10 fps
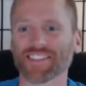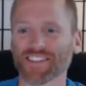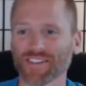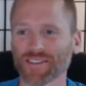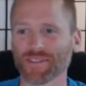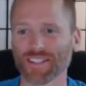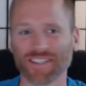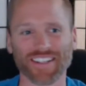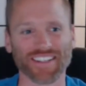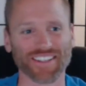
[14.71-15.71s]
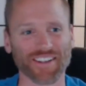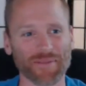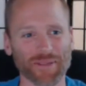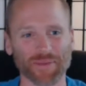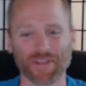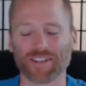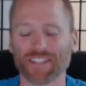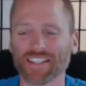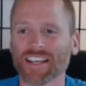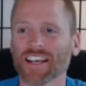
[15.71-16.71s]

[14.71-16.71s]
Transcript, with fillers: So, anyways, uh, sorry about the weirdness.